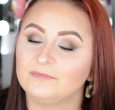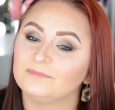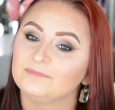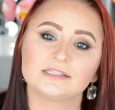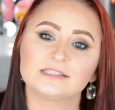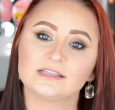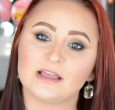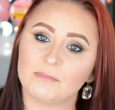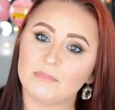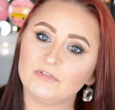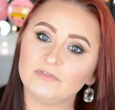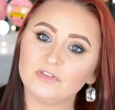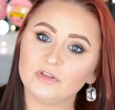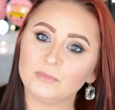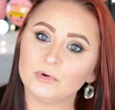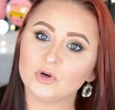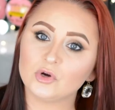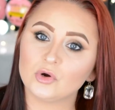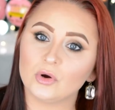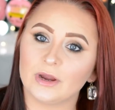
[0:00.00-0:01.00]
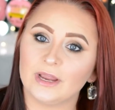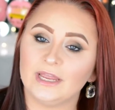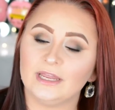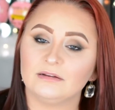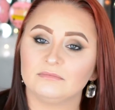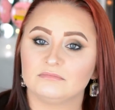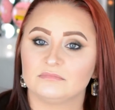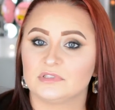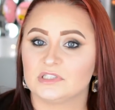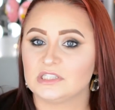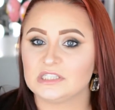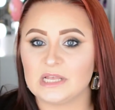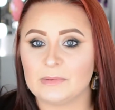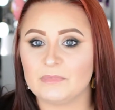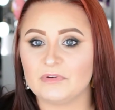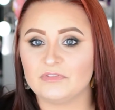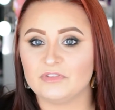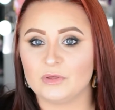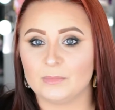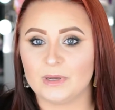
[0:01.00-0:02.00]
Some of them are great, some
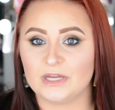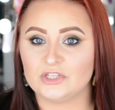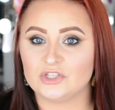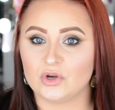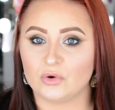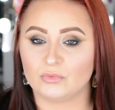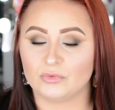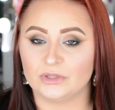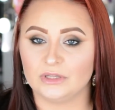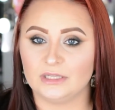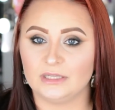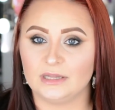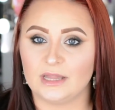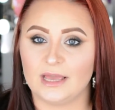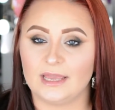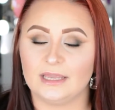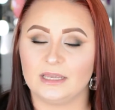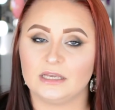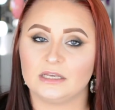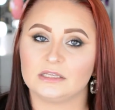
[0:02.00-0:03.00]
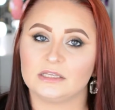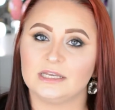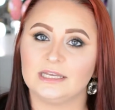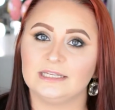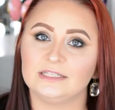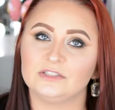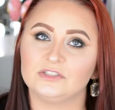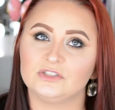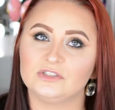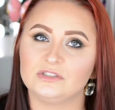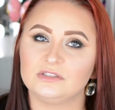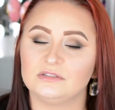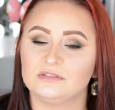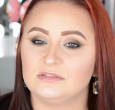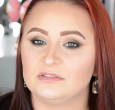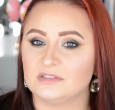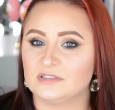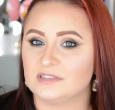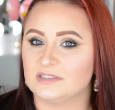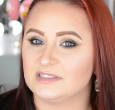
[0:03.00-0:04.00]
of them I don't really like.
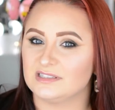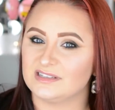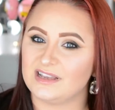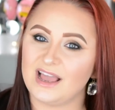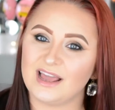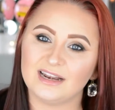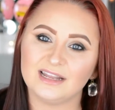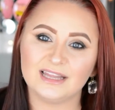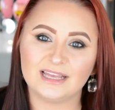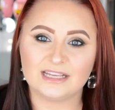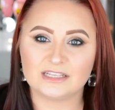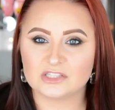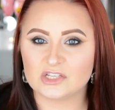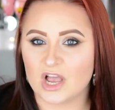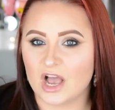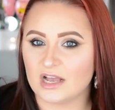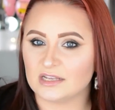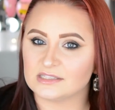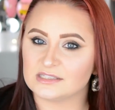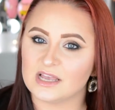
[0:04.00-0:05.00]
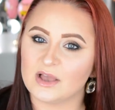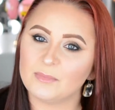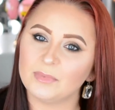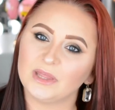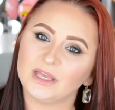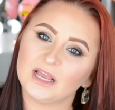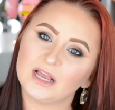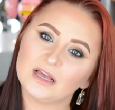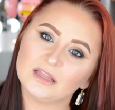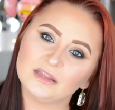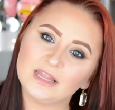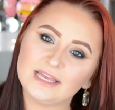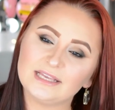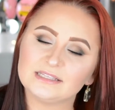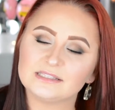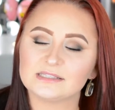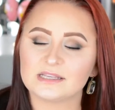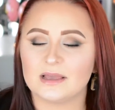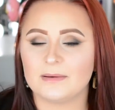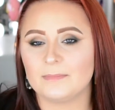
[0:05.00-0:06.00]
It's kind of like a toss-up. Like I like
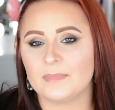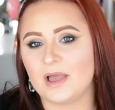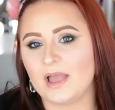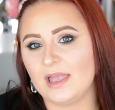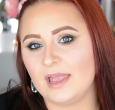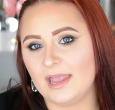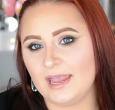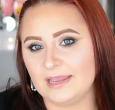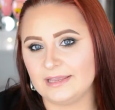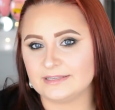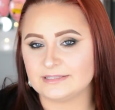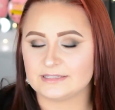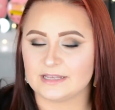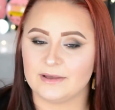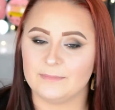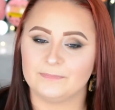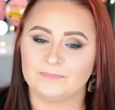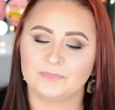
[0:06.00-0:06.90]
some, I hate some.